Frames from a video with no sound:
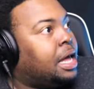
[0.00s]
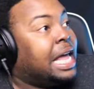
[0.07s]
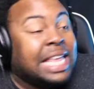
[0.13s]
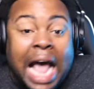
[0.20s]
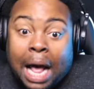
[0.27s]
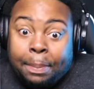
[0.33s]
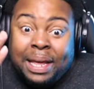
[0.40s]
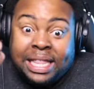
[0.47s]

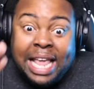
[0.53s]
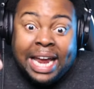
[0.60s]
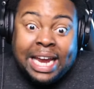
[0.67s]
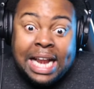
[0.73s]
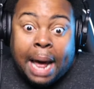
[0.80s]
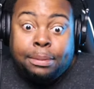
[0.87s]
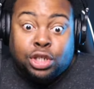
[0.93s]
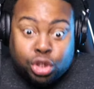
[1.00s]
Y'all be thinking
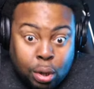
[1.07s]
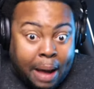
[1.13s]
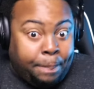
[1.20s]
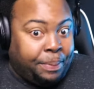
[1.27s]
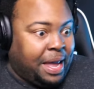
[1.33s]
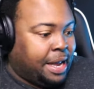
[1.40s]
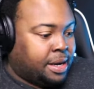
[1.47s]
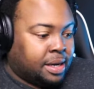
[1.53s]
I'm
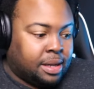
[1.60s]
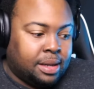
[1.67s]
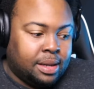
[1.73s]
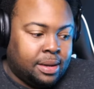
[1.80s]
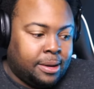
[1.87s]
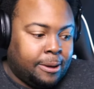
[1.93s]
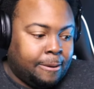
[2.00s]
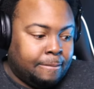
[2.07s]

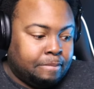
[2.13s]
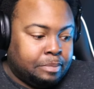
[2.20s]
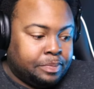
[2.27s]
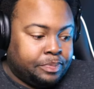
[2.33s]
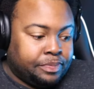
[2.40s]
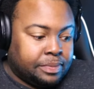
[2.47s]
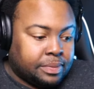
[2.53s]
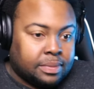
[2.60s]

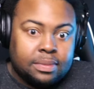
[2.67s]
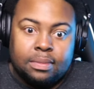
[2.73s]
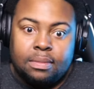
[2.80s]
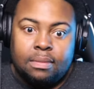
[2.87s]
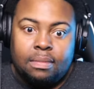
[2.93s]
tripping.